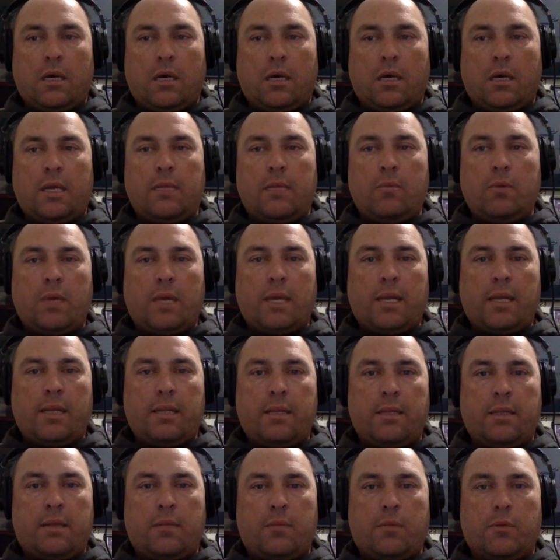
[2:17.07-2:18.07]
And then we'll get
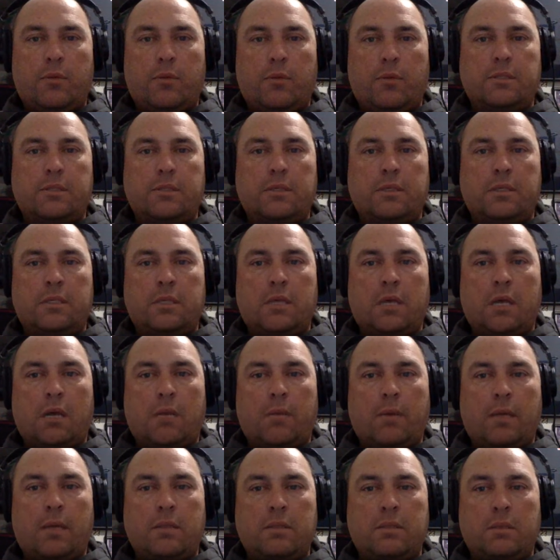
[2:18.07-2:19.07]
into the numbers and talk
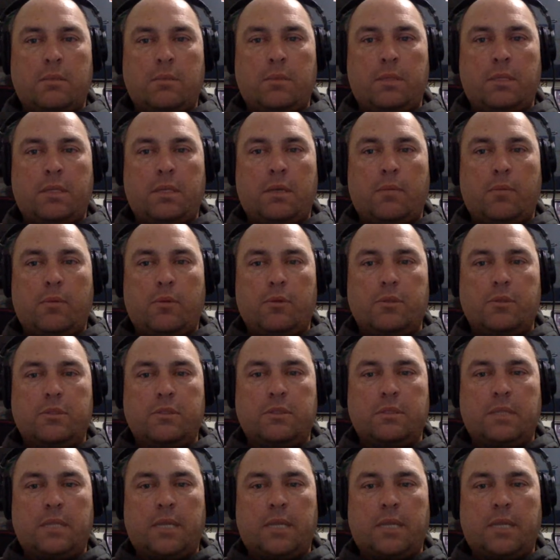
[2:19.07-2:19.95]
about some of the numbers